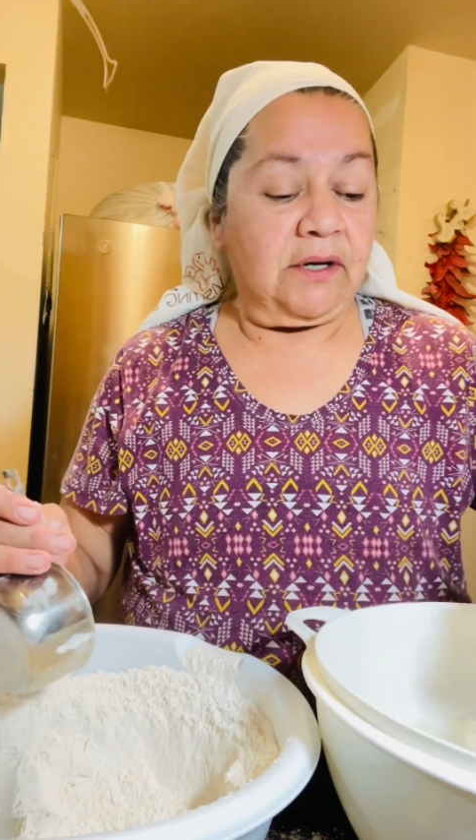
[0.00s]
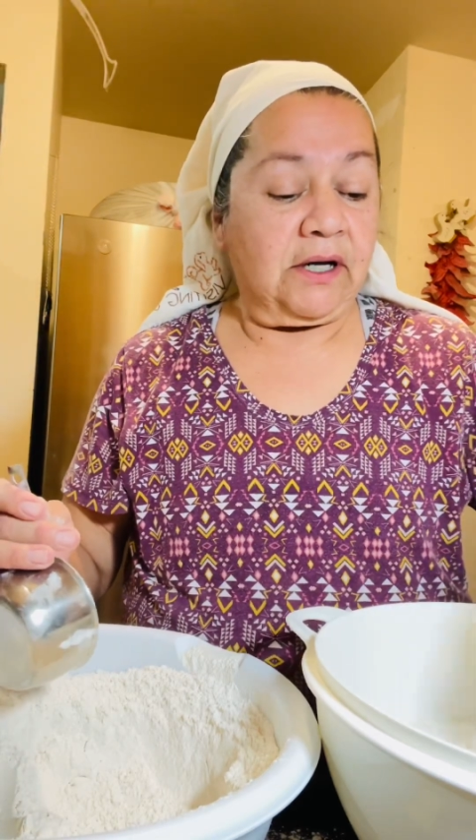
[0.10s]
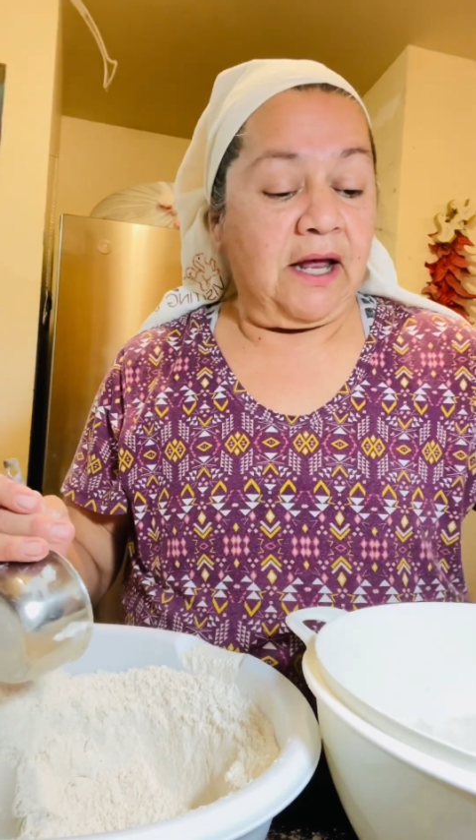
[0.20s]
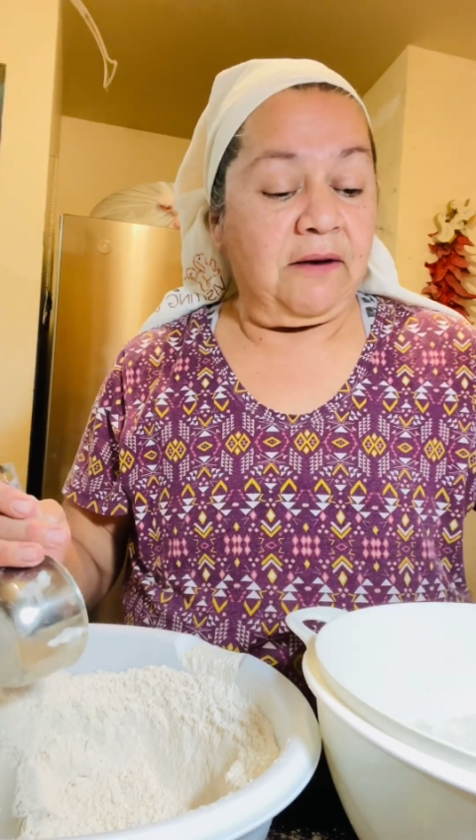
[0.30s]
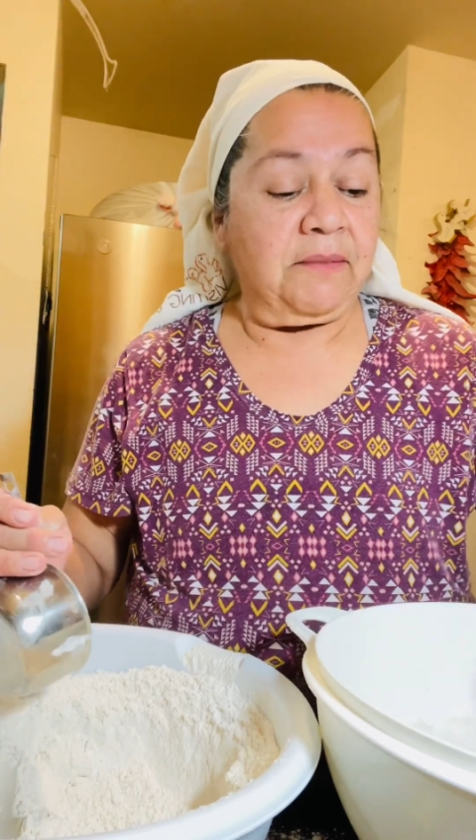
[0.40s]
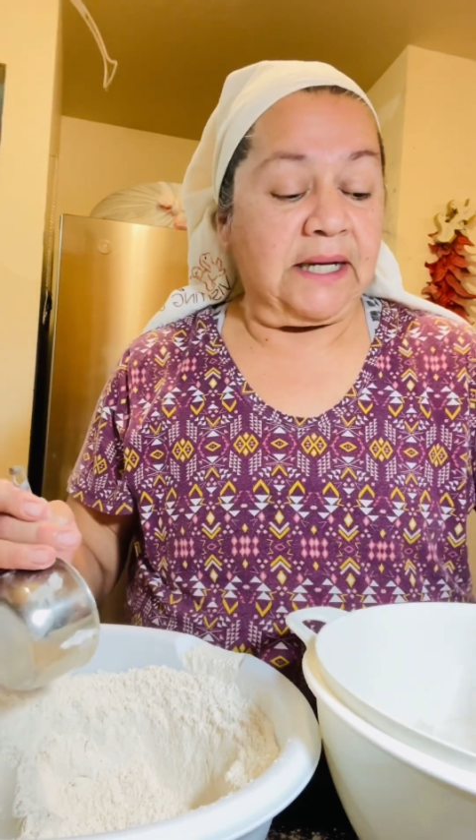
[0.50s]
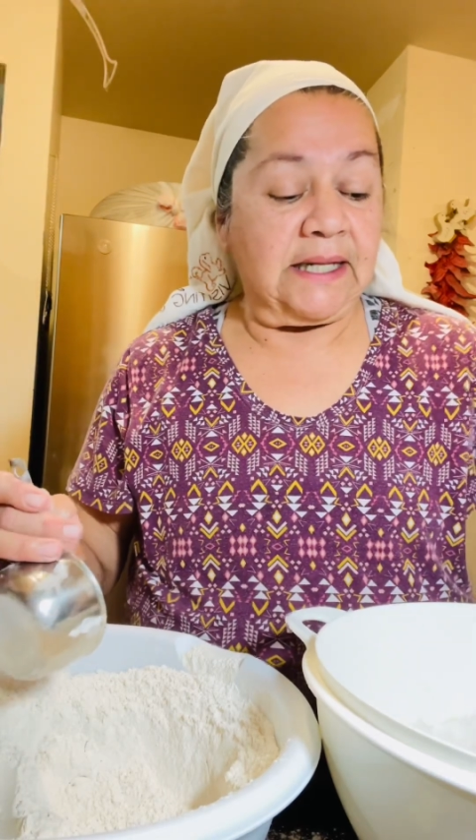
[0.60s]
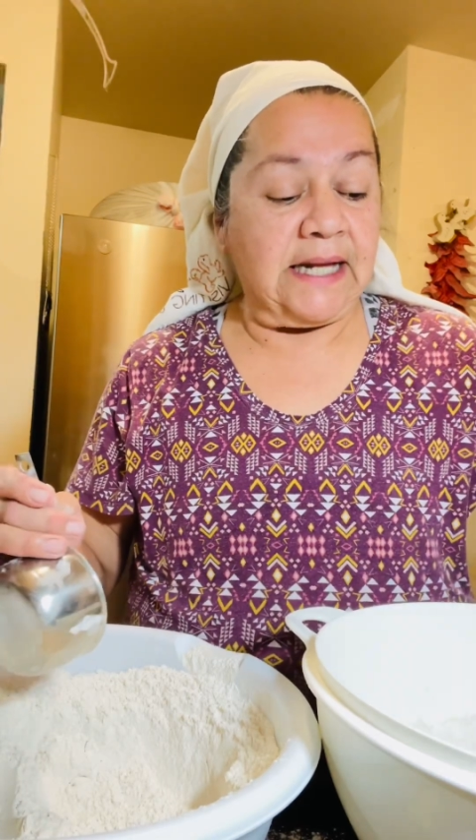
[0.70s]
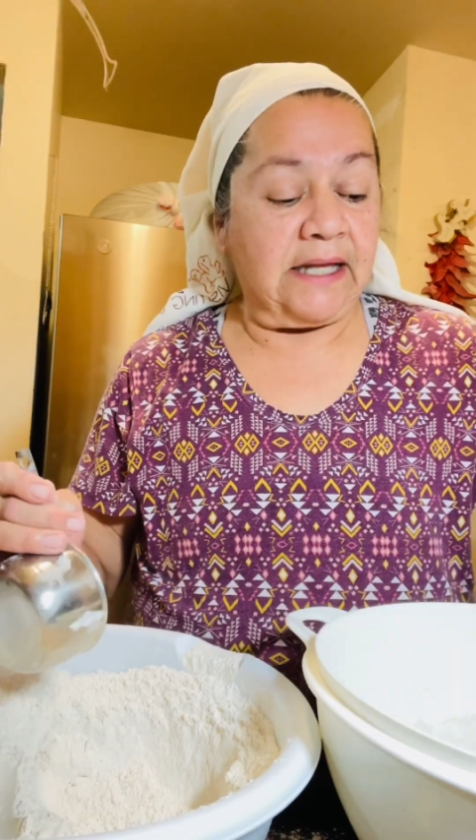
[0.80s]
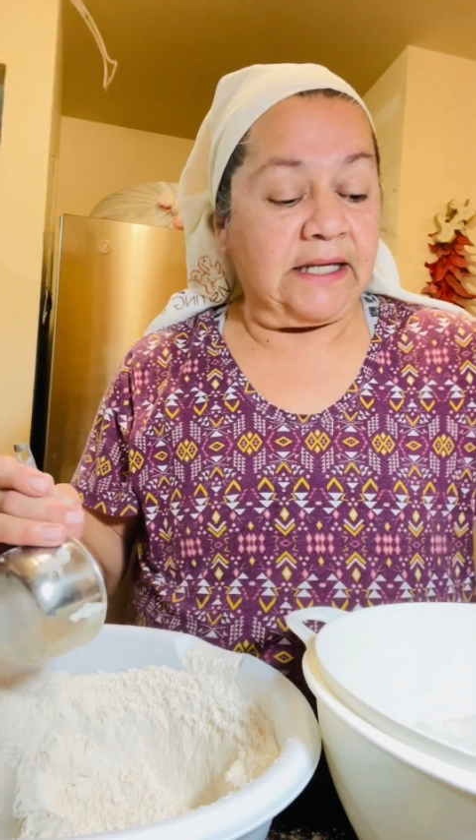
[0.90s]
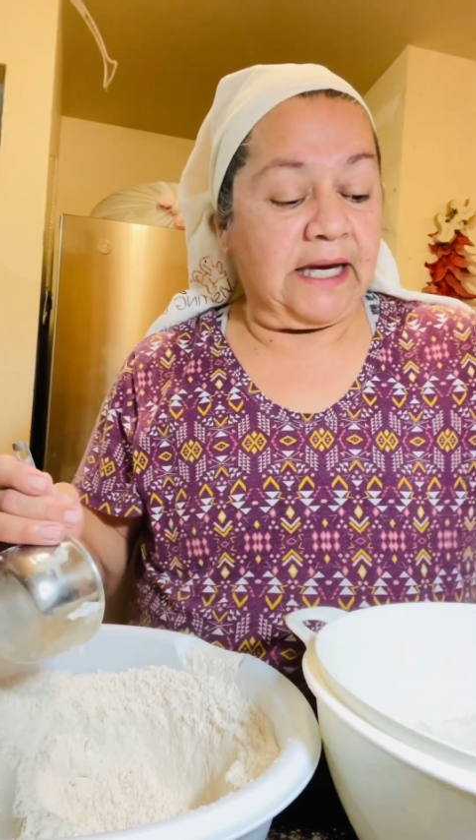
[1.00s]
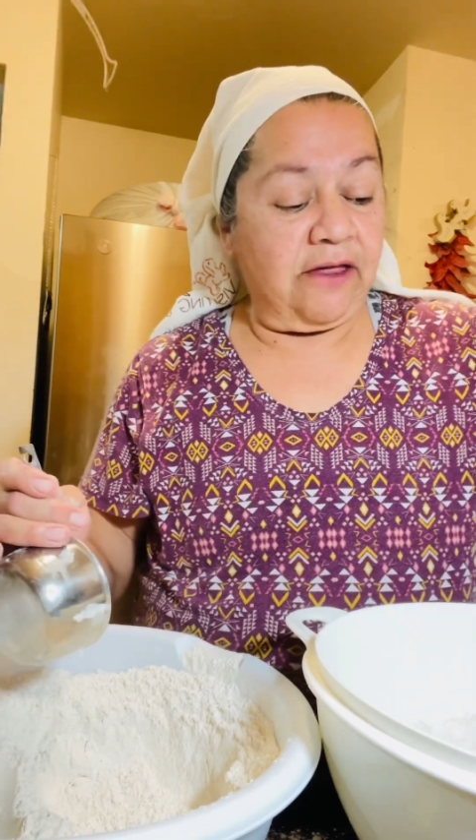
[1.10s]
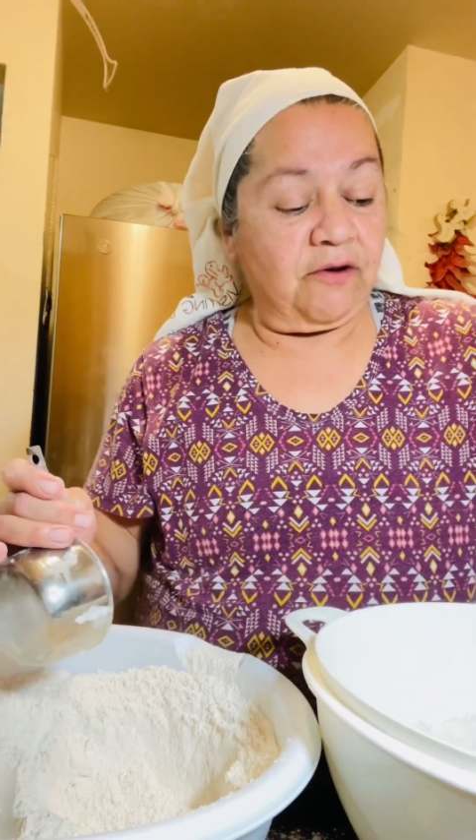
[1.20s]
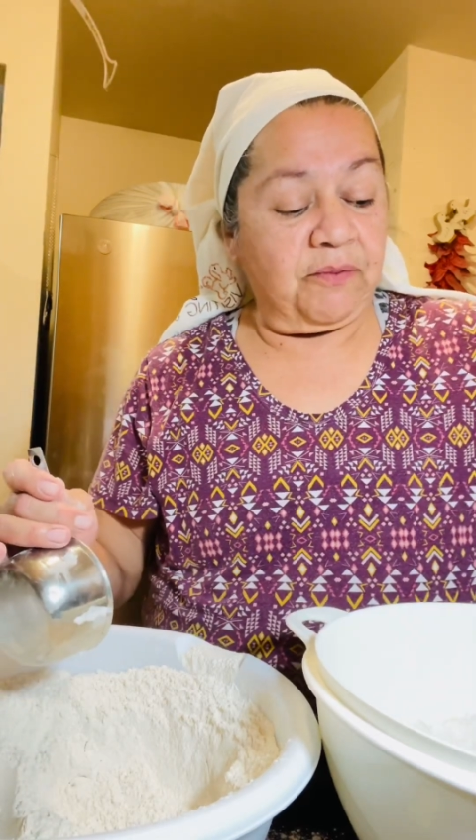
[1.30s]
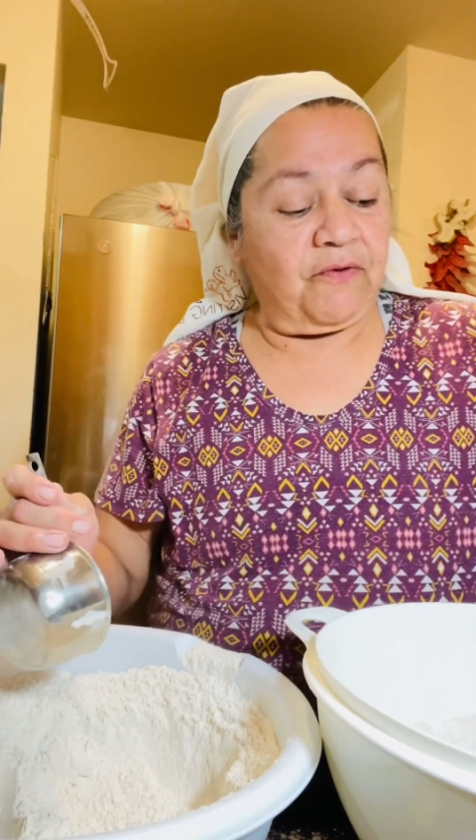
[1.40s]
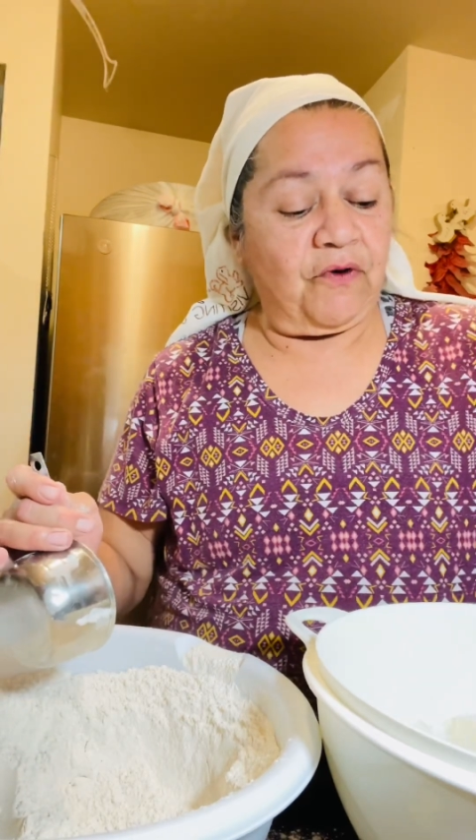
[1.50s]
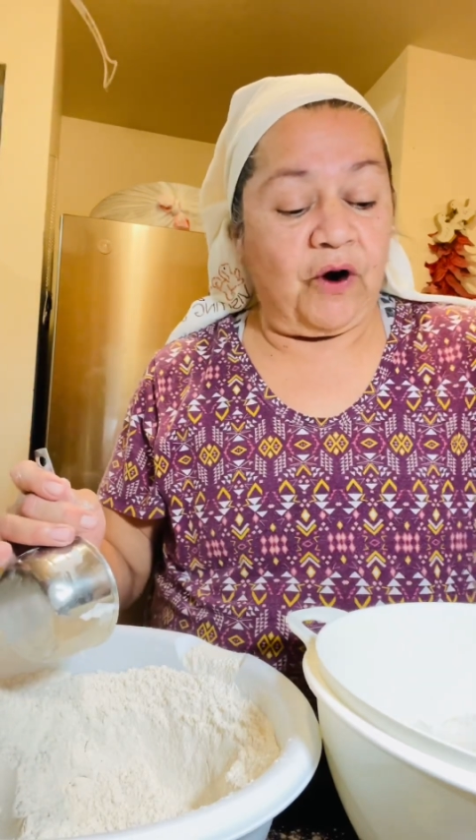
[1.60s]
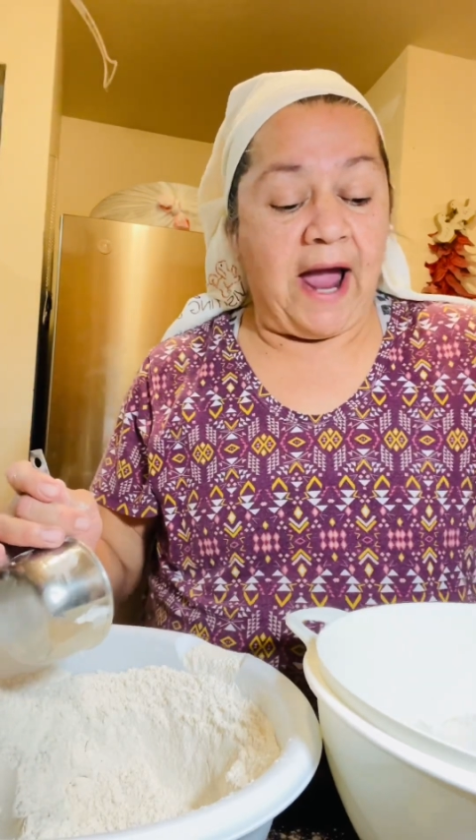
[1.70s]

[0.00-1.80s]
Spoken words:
Kind of mix that together before